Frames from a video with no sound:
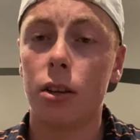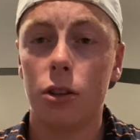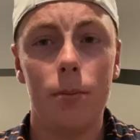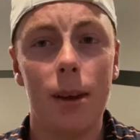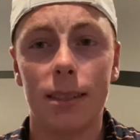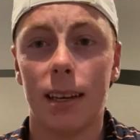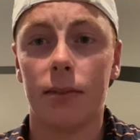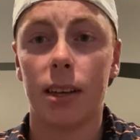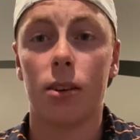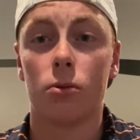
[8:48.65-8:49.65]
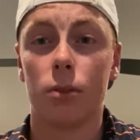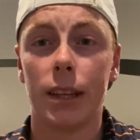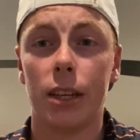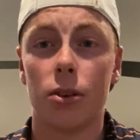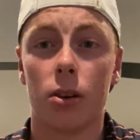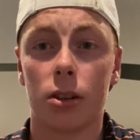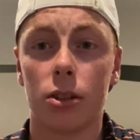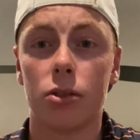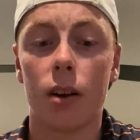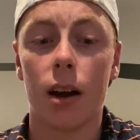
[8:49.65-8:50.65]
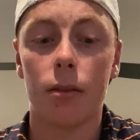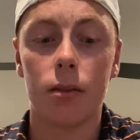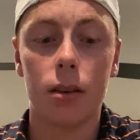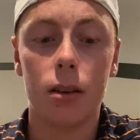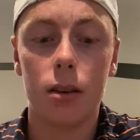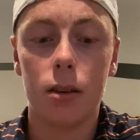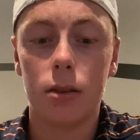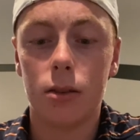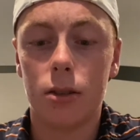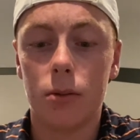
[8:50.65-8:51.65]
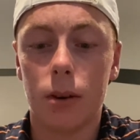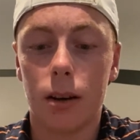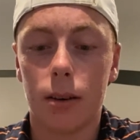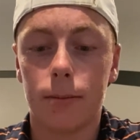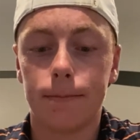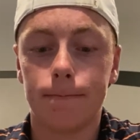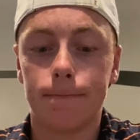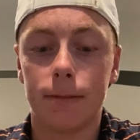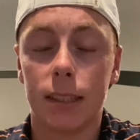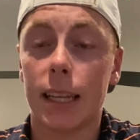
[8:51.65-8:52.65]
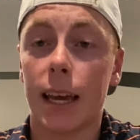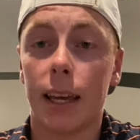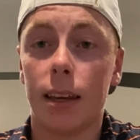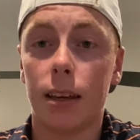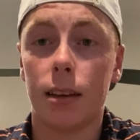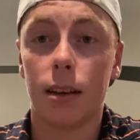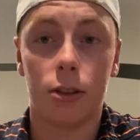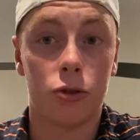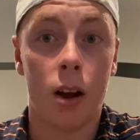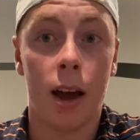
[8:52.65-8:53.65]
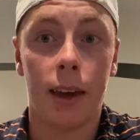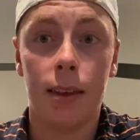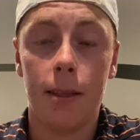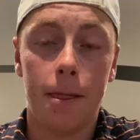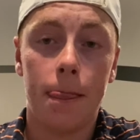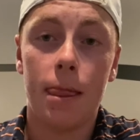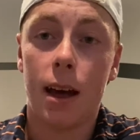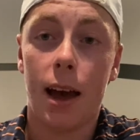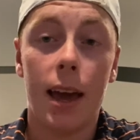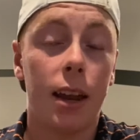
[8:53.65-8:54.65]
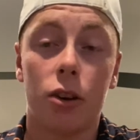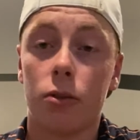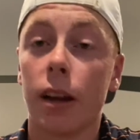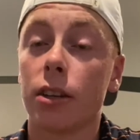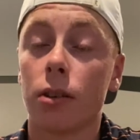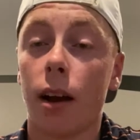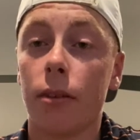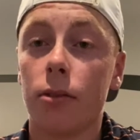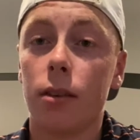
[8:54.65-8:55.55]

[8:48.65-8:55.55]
You basically have to hit a really darn good drive to stay dry. I had a great drive.